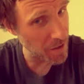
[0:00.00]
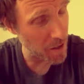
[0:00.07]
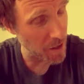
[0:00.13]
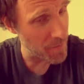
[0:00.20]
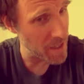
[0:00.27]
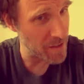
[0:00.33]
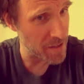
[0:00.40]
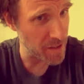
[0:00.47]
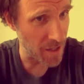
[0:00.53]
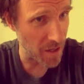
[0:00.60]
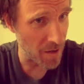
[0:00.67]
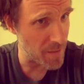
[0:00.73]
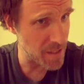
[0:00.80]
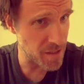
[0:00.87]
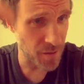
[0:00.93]
mean, you know,
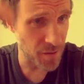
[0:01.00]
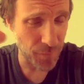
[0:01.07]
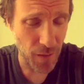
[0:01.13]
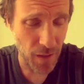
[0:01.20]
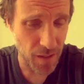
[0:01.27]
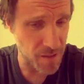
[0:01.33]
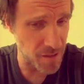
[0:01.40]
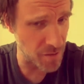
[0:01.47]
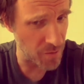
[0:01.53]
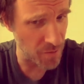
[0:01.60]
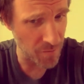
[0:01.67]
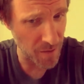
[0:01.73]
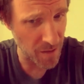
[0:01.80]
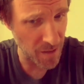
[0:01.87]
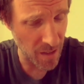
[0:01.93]
I mean, stuff like
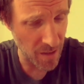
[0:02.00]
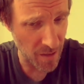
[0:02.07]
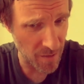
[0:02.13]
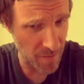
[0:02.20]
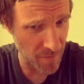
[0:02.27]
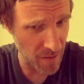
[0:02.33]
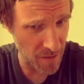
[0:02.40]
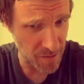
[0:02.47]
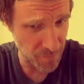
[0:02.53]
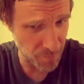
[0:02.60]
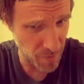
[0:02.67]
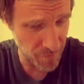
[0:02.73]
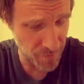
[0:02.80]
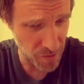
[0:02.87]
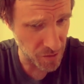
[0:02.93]
Zoom, as
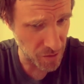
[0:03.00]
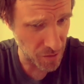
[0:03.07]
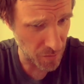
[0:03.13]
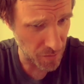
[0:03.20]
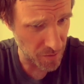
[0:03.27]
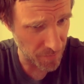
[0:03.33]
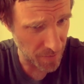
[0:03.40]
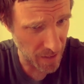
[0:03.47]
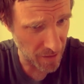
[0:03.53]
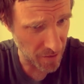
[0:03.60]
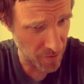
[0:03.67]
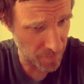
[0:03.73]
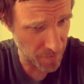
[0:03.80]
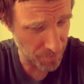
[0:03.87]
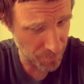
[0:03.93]
we've just talked about,
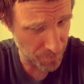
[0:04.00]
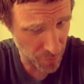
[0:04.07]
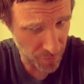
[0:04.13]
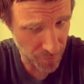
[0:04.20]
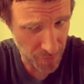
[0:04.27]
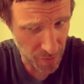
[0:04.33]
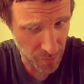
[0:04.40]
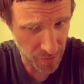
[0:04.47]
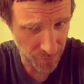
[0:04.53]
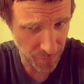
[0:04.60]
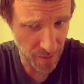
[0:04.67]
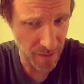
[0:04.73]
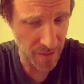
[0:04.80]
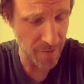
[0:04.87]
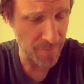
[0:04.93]
could prove
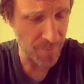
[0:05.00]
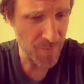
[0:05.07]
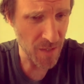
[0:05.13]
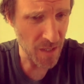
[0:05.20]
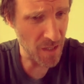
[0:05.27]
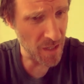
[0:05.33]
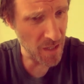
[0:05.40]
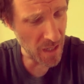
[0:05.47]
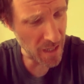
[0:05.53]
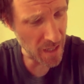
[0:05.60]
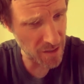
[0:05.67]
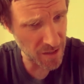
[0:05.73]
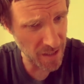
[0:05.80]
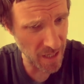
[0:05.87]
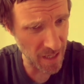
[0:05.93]
useful
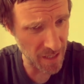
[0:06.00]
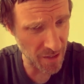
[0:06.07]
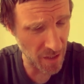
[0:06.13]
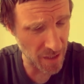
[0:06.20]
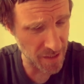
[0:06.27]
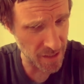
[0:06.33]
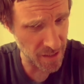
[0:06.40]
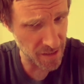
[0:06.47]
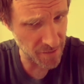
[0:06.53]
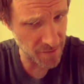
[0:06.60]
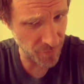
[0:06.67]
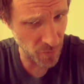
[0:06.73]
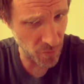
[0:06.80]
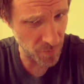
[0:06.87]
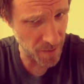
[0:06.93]
in getting ideas
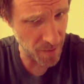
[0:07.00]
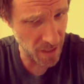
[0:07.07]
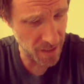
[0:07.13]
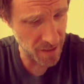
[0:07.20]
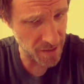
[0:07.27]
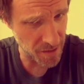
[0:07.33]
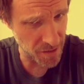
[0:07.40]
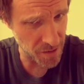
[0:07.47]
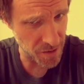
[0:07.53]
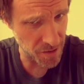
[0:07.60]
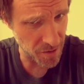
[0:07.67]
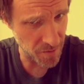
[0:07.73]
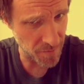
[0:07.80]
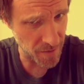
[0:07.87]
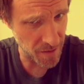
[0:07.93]
formulated. You
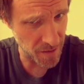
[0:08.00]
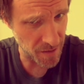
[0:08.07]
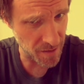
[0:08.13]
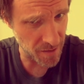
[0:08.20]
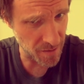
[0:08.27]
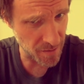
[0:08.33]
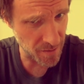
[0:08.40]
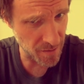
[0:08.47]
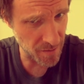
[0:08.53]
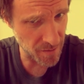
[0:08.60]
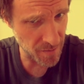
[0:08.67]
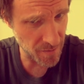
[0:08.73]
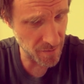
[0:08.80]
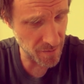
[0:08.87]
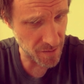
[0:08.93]
know what I mean?
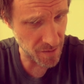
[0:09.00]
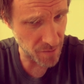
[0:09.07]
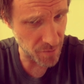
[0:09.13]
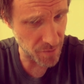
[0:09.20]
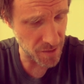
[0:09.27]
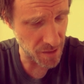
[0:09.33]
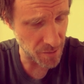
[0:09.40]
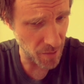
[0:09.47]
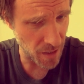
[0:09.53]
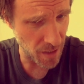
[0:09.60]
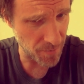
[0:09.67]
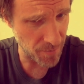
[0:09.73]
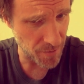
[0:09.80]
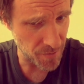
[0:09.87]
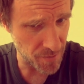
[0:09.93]
So we'll see what
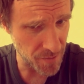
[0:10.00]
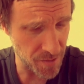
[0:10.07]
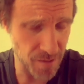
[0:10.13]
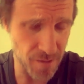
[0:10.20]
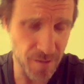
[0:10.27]
happens.